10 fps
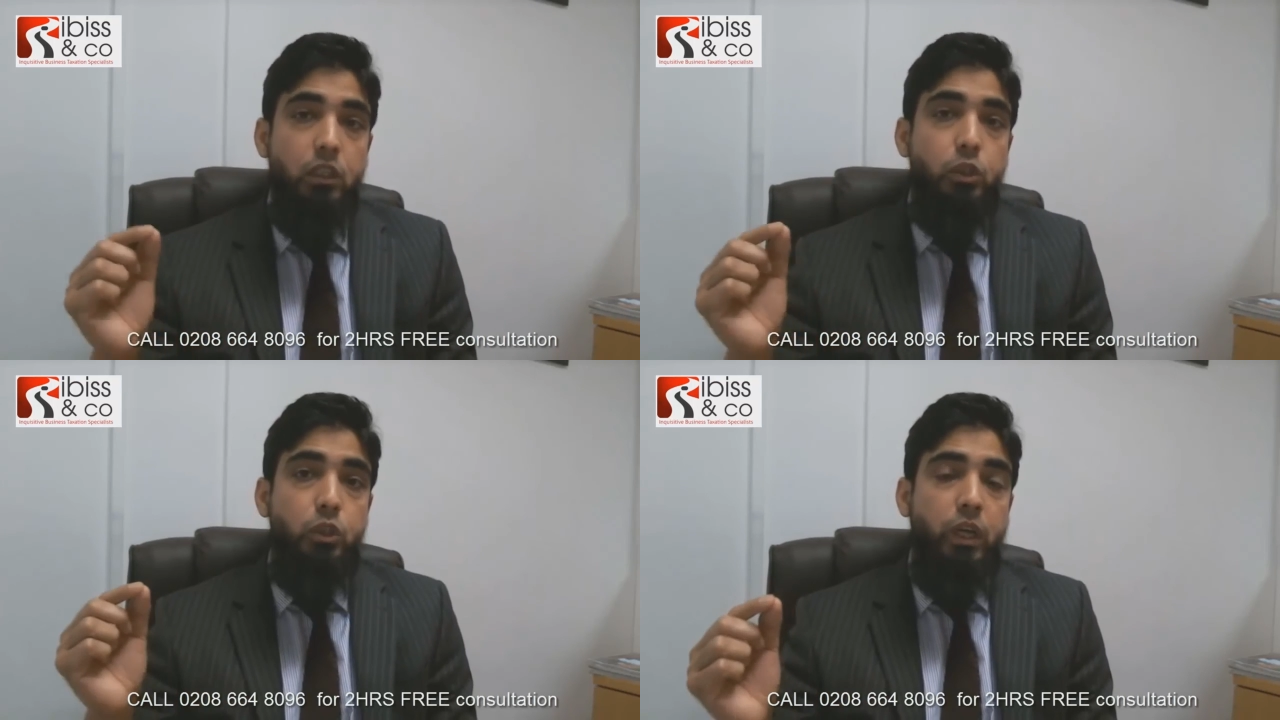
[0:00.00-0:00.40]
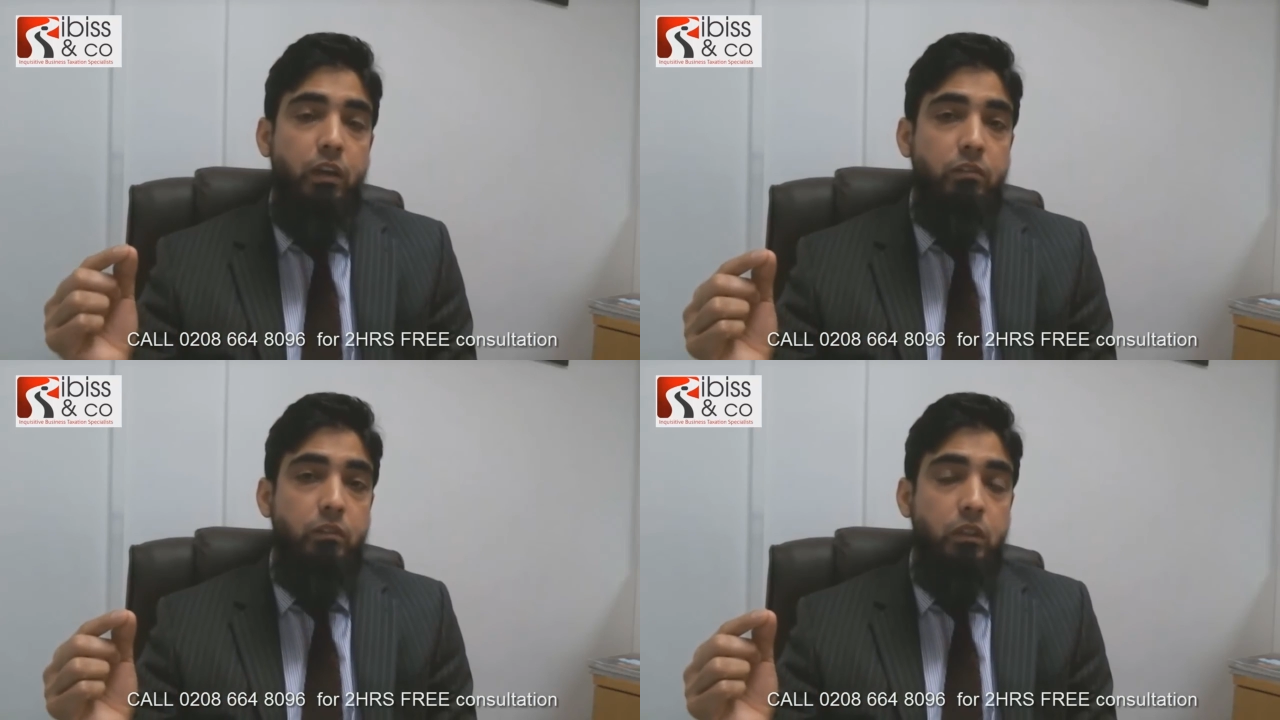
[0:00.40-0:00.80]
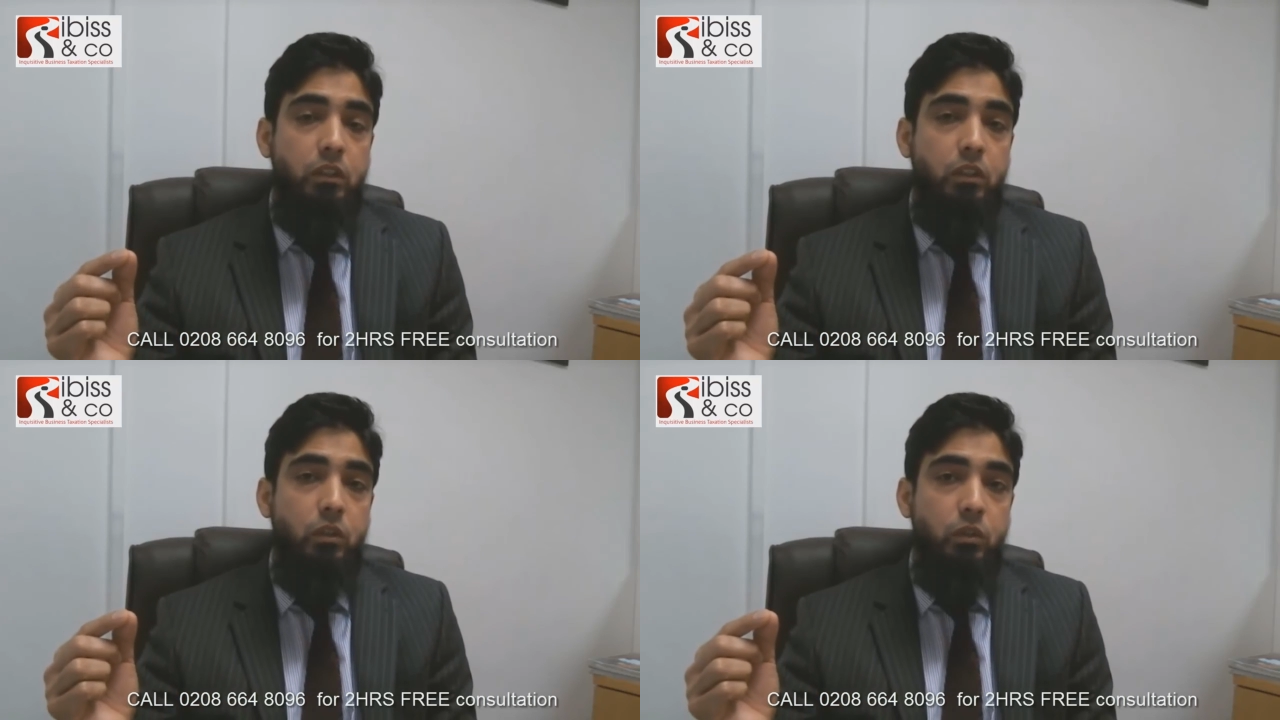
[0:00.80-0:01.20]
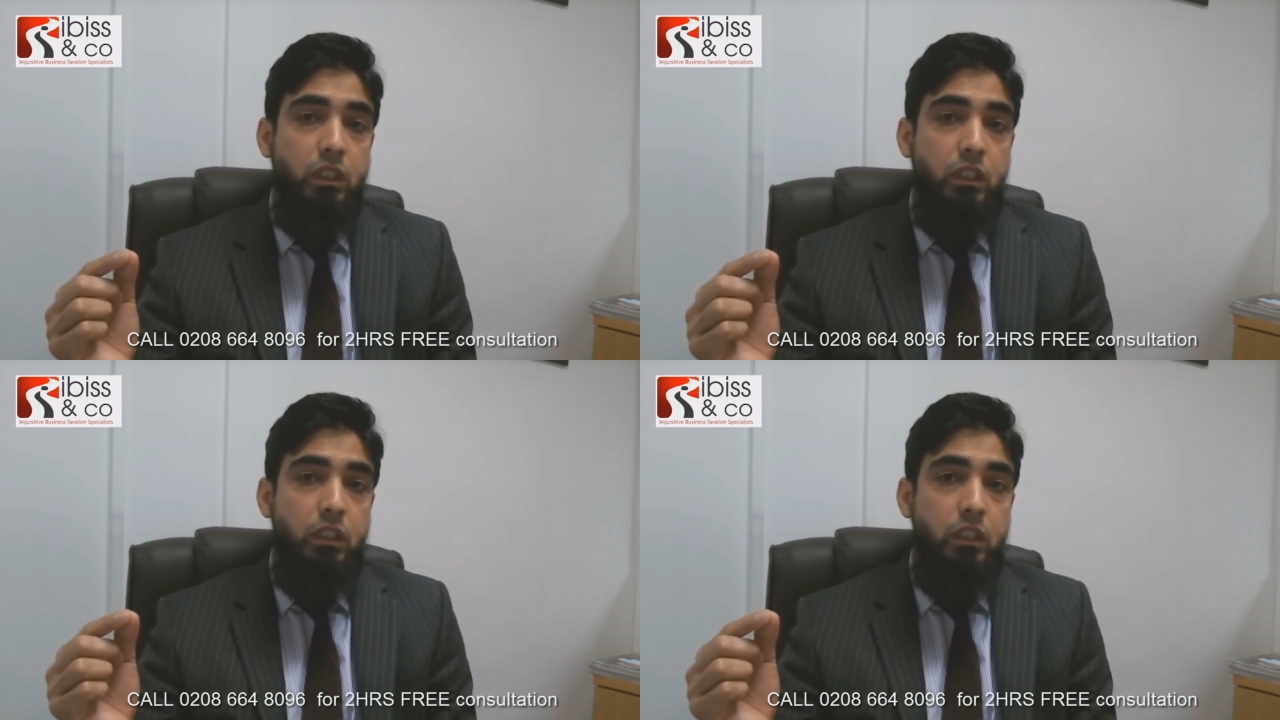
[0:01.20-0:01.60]
you have
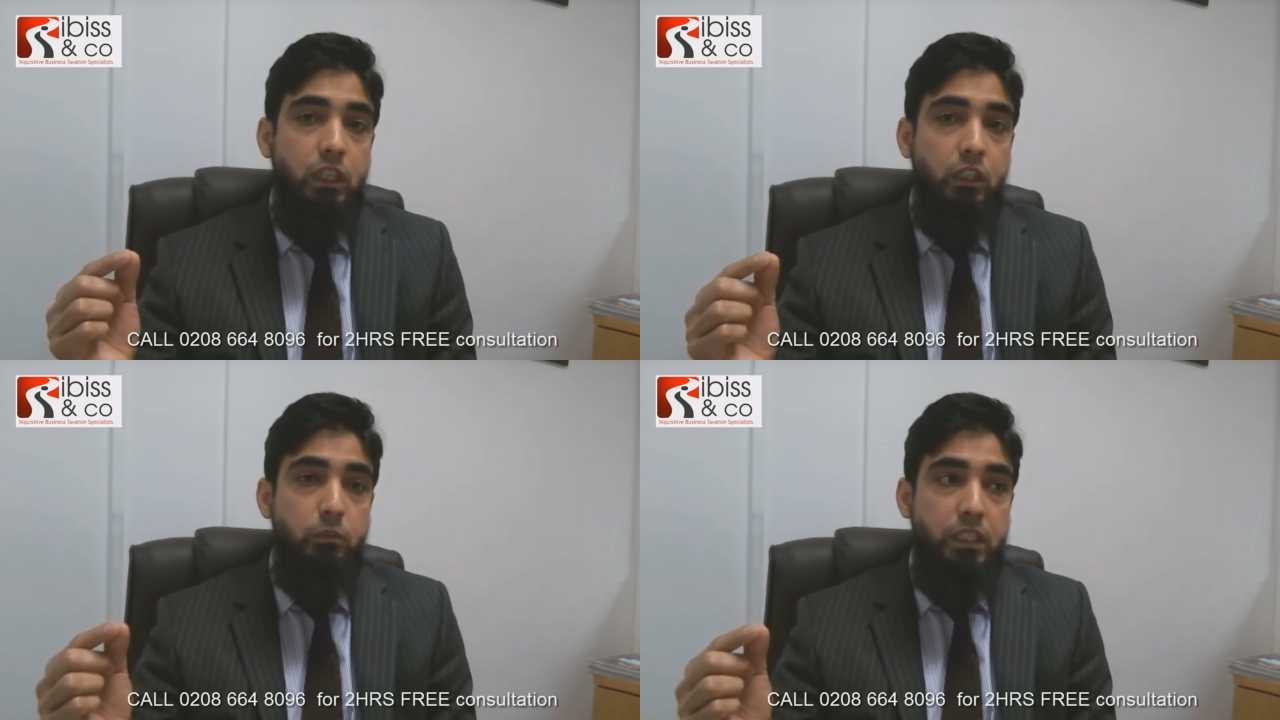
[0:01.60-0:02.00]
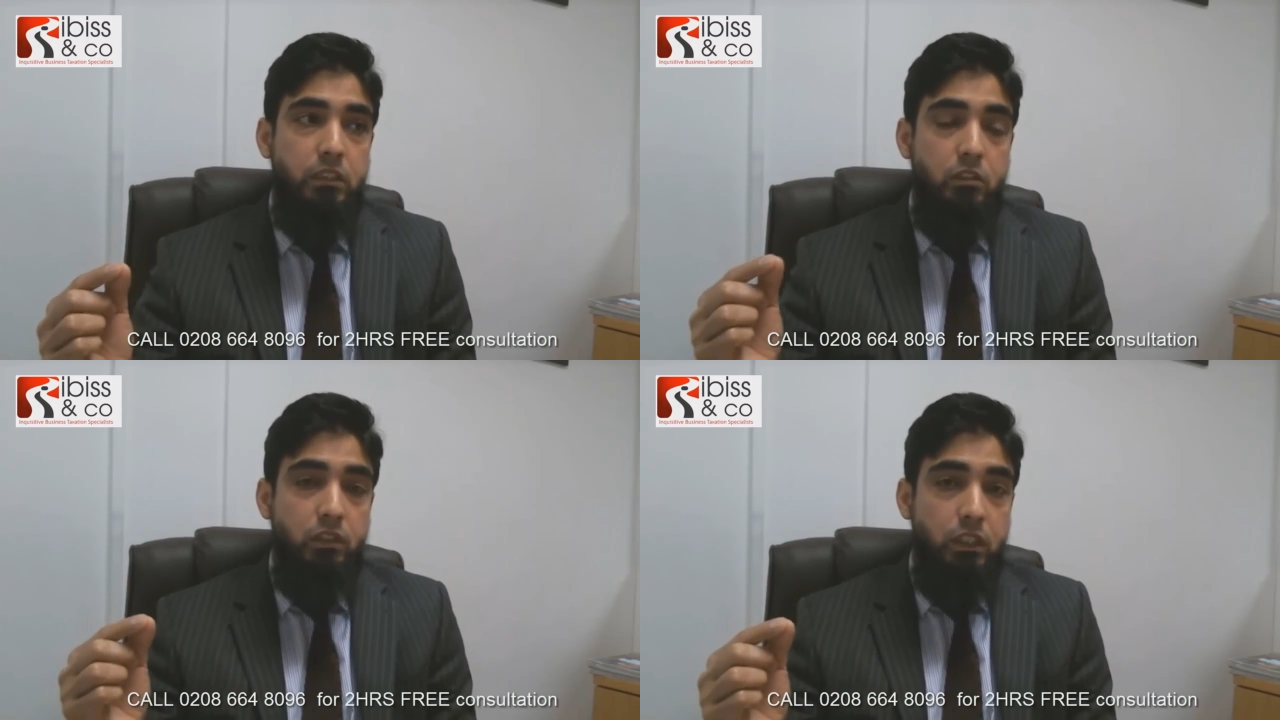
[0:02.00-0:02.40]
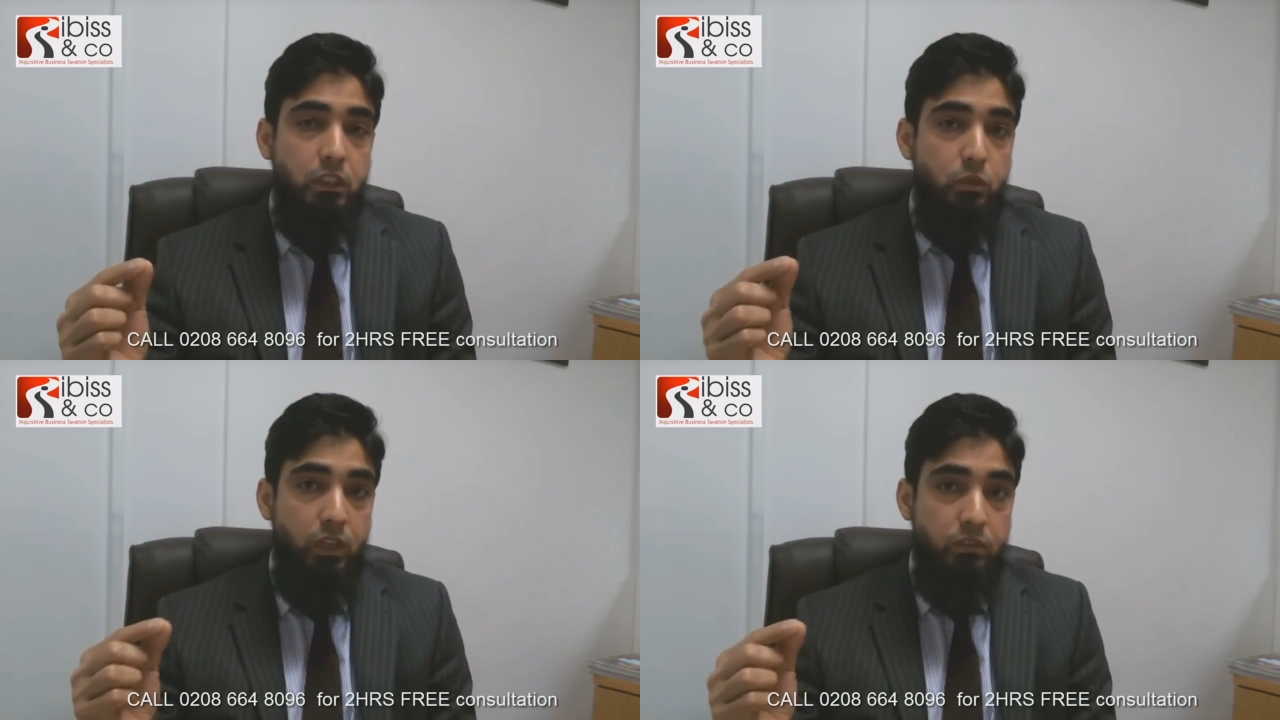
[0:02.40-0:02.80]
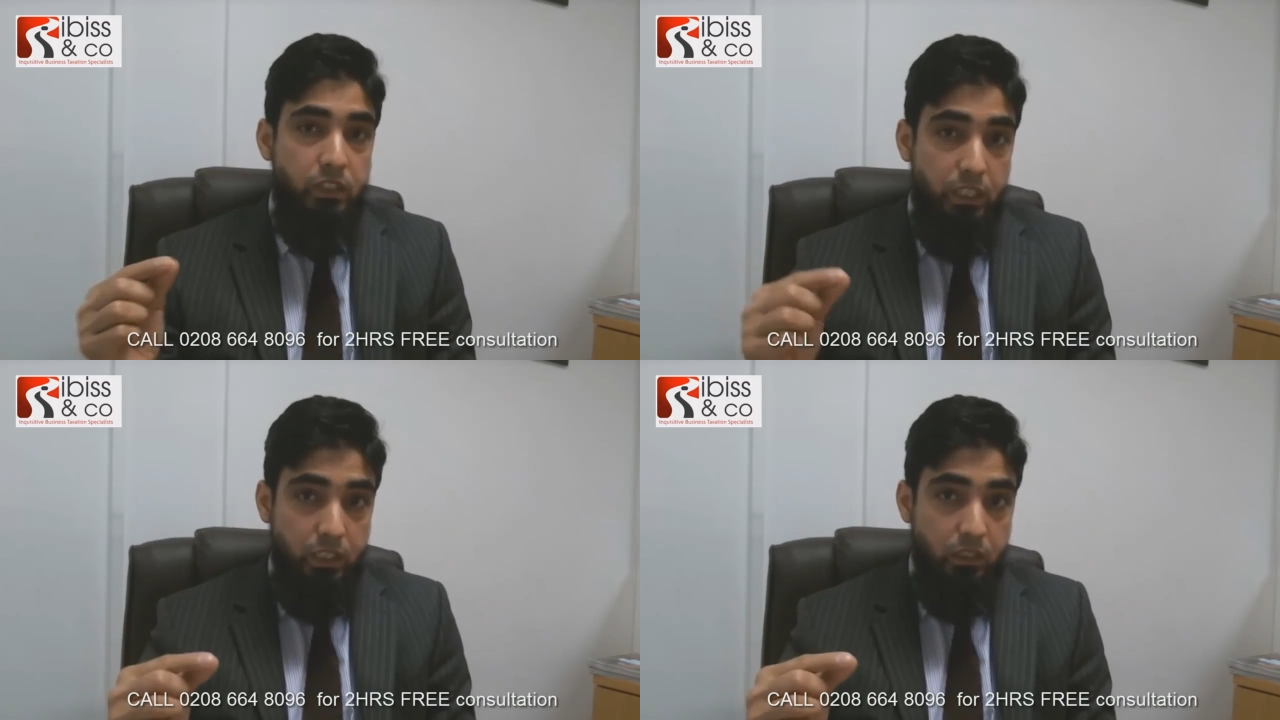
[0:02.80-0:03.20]
the income tax advantage you have
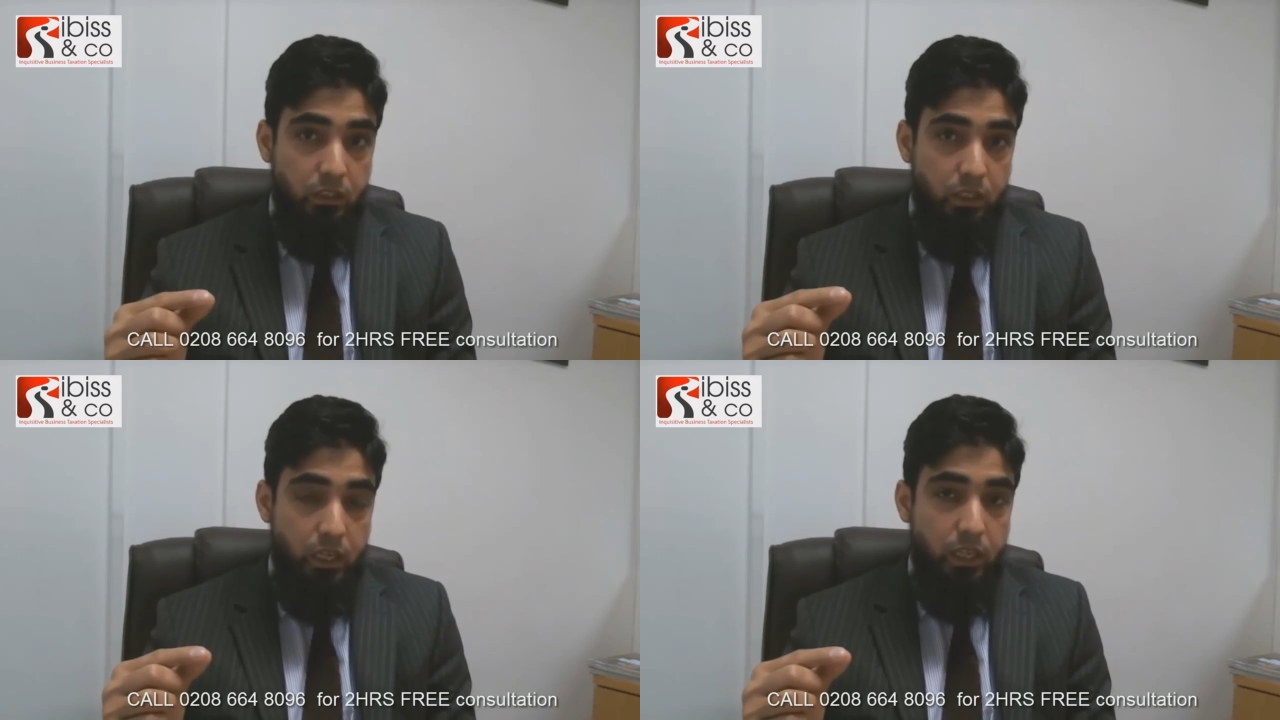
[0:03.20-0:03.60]
taken